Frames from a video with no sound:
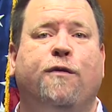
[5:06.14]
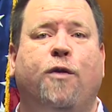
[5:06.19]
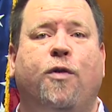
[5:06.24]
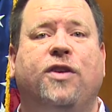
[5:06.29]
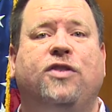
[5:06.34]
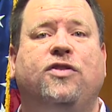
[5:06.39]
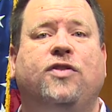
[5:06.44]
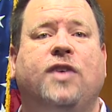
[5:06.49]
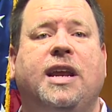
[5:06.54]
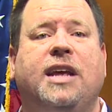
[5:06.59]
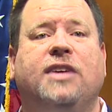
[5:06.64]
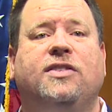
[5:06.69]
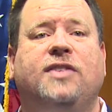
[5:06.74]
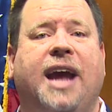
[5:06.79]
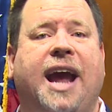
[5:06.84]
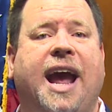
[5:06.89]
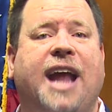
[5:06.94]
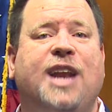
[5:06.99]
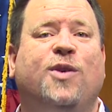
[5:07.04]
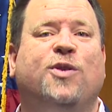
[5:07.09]
for the city's
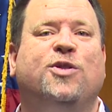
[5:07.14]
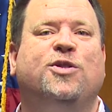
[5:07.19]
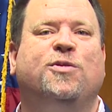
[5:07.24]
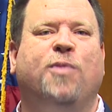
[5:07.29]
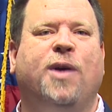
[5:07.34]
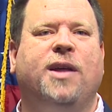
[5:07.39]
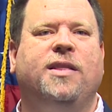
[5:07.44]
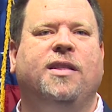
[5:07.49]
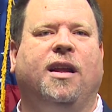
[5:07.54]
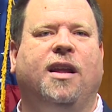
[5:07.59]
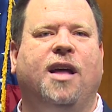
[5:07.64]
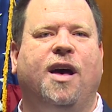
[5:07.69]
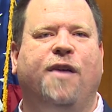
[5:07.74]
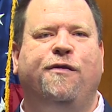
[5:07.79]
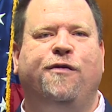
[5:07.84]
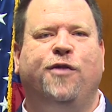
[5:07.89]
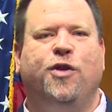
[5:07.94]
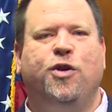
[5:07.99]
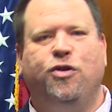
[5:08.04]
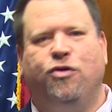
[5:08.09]
annual Spread the
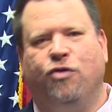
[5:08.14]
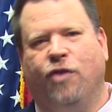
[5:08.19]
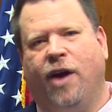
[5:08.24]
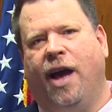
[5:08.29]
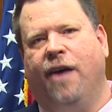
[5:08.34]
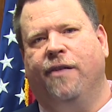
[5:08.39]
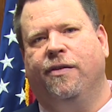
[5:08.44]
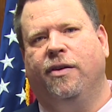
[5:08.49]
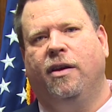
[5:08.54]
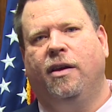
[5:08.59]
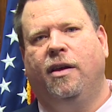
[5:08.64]
Love food drive.